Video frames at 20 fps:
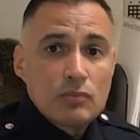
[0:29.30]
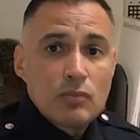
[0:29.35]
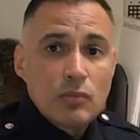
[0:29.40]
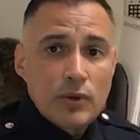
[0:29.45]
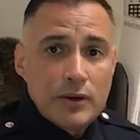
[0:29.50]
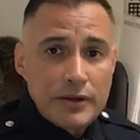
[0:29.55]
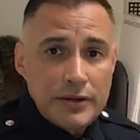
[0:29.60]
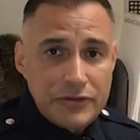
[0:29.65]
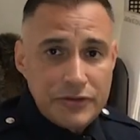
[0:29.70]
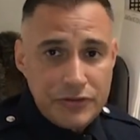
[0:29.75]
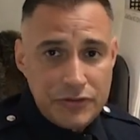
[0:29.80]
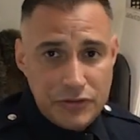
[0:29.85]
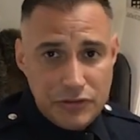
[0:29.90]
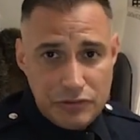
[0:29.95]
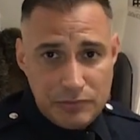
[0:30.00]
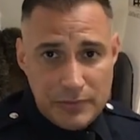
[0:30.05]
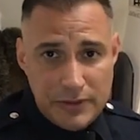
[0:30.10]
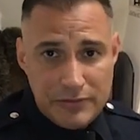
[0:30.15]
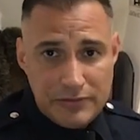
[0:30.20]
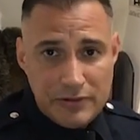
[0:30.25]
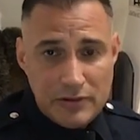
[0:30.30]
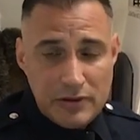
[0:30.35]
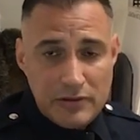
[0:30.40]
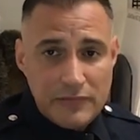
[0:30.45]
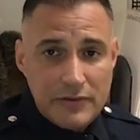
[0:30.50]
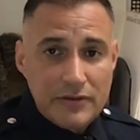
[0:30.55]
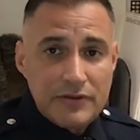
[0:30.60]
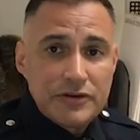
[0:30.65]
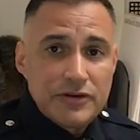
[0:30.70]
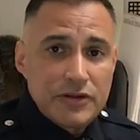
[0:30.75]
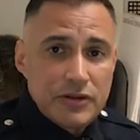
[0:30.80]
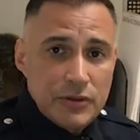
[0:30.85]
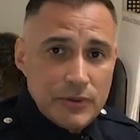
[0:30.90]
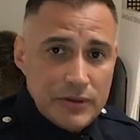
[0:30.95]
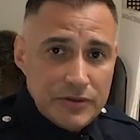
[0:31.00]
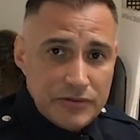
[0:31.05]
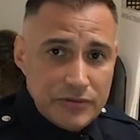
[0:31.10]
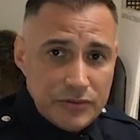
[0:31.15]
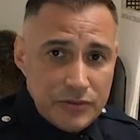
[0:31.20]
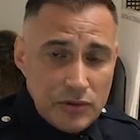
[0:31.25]
want to introduce myself as your new
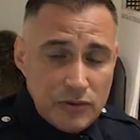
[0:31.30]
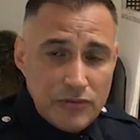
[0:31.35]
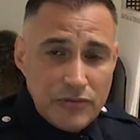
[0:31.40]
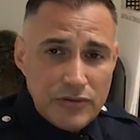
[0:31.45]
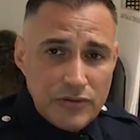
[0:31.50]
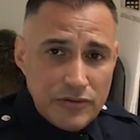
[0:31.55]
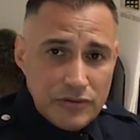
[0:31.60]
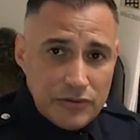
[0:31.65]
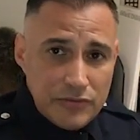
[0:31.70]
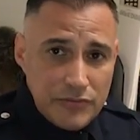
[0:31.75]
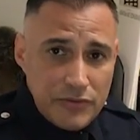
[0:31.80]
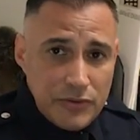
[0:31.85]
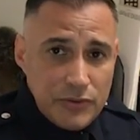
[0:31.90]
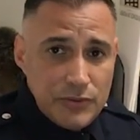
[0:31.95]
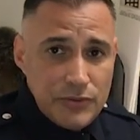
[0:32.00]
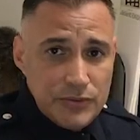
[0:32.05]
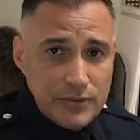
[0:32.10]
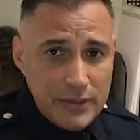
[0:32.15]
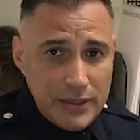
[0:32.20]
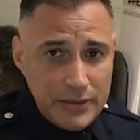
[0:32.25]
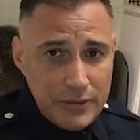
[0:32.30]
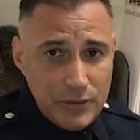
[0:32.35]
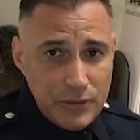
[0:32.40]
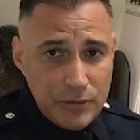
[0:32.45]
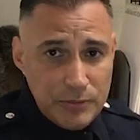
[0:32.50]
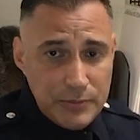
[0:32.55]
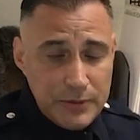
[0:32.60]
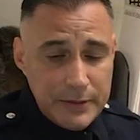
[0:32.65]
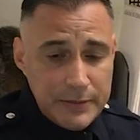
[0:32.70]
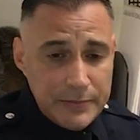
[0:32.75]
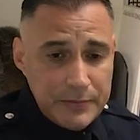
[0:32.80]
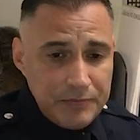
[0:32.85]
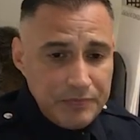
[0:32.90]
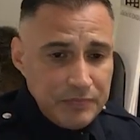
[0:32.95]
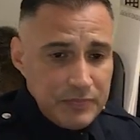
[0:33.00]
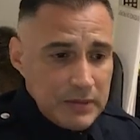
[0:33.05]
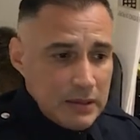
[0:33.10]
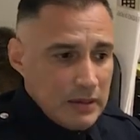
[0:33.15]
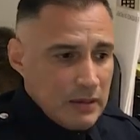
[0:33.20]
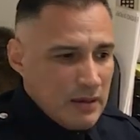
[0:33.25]
SRO for those of you who do not know me.
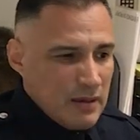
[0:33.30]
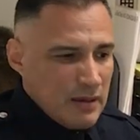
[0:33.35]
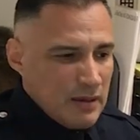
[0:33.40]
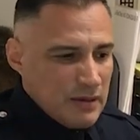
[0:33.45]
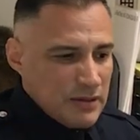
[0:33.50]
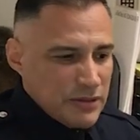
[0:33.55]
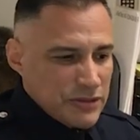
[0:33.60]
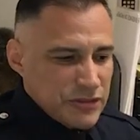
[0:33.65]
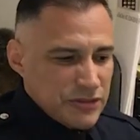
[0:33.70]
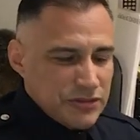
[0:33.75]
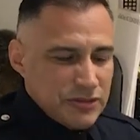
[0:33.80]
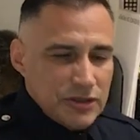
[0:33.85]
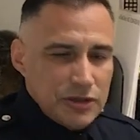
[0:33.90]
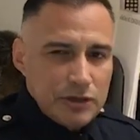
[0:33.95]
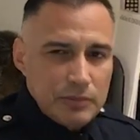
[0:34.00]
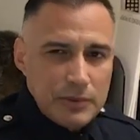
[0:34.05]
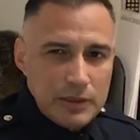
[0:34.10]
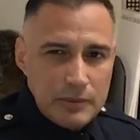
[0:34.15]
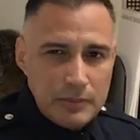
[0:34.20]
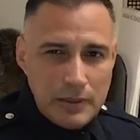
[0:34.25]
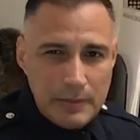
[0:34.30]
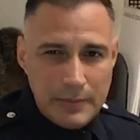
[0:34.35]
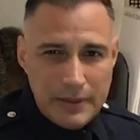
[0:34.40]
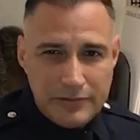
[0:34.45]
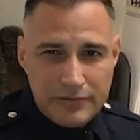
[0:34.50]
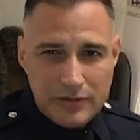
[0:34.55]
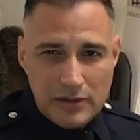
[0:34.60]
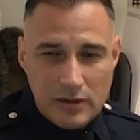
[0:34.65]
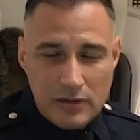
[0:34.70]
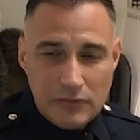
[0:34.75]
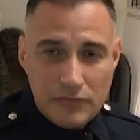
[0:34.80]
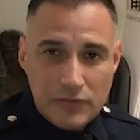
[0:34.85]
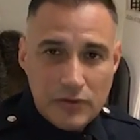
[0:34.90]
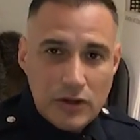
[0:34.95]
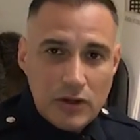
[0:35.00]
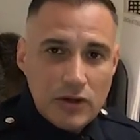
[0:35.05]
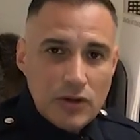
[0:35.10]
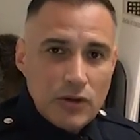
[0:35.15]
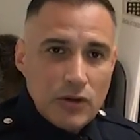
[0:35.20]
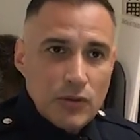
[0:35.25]
Just a little bit about myself.
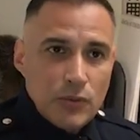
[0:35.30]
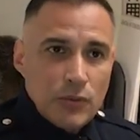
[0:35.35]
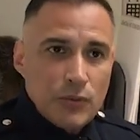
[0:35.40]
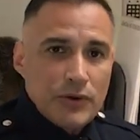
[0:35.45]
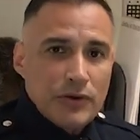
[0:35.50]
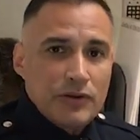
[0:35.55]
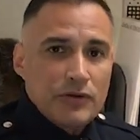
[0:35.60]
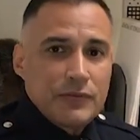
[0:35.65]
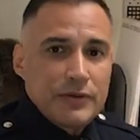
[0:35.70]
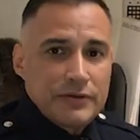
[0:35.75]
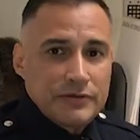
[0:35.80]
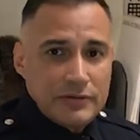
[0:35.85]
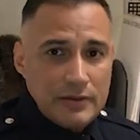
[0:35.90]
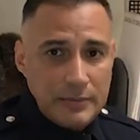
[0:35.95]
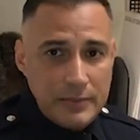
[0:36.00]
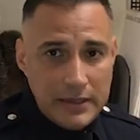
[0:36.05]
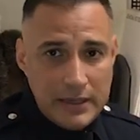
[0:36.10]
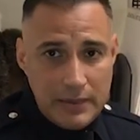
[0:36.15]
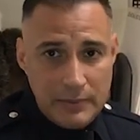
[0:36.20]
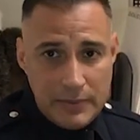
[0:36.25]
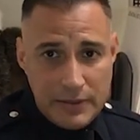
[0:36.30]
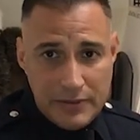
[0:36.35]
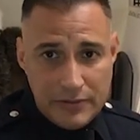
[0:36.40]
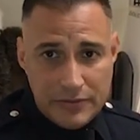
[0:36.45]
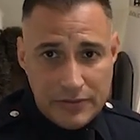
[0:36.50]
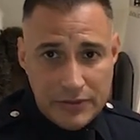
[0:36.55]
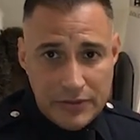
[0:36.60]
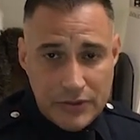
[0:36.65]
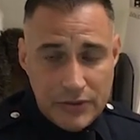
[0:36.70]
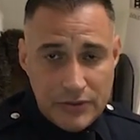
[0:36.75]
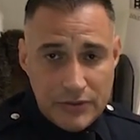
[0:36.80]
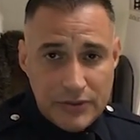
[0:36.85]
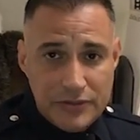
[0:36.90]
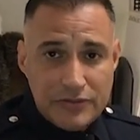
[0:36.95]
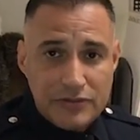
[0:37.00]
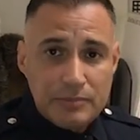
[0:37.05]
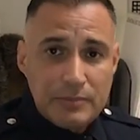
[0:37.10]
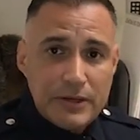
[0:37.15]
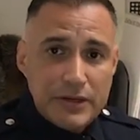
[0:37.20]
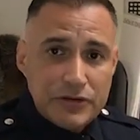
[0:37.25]
One of the reasons I became an SRO
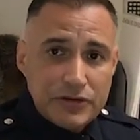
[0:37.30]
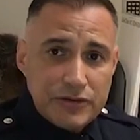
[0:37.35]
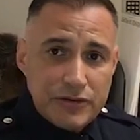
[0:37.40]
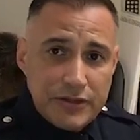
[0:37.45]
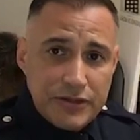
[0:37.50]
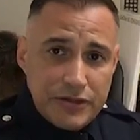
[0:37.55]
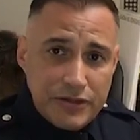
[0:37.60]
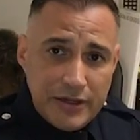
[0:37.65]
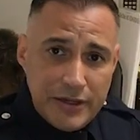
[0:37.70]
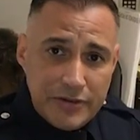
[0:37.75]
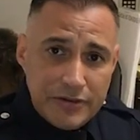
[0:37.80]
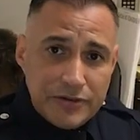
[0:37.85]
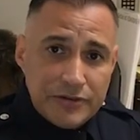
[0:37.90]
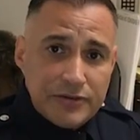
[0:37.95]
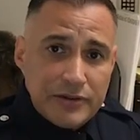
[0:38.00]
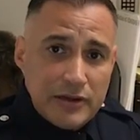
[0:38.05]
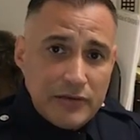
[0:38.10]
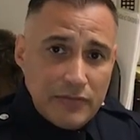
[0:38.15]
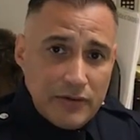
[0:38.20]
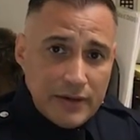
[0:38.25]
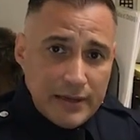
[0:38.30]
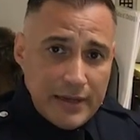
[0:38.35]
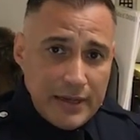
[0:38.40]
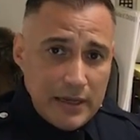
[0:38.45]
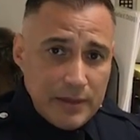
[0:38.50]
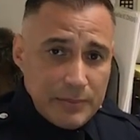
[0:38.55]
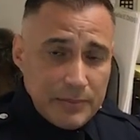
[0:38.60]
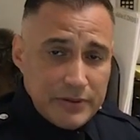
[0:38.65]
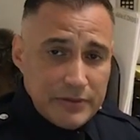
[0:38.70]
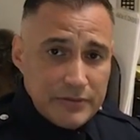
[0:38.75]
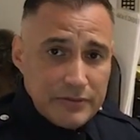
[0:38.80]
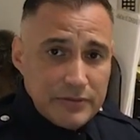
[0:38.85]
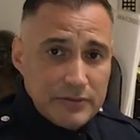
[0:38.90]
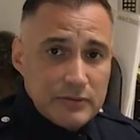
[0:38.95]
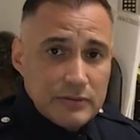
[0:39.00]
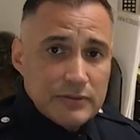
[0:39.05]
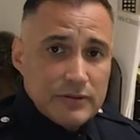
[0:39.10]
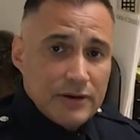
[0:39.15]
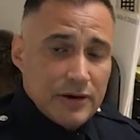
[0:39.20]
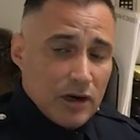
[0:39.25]
is to make sure that you guys are safe on campus,
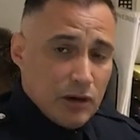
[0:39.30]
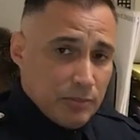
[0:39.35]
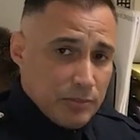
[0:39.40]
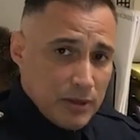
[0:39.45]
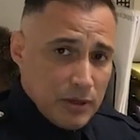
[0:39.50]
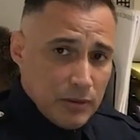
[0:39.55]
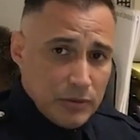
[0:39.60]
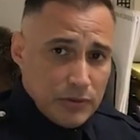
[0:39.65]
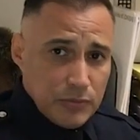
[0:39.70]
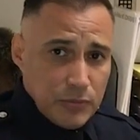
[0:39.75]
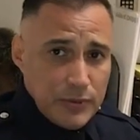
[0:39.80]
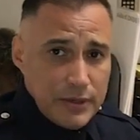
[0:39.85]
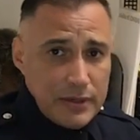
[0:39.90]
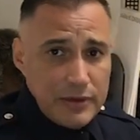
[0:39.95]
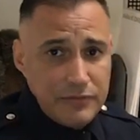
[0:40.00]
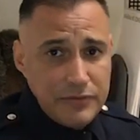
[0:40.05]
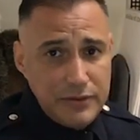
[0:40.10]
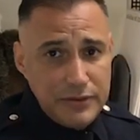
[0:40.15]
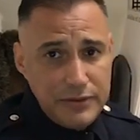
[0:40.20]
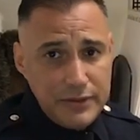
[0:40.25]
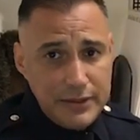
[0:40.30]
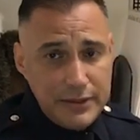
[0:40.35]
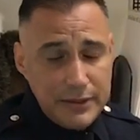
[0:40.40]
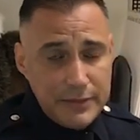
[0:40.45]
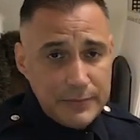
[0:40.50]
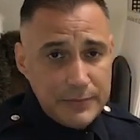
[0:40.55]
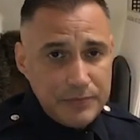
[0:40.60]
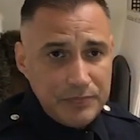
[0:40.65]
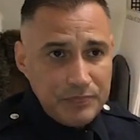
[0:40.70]
to help you out with whatever you need.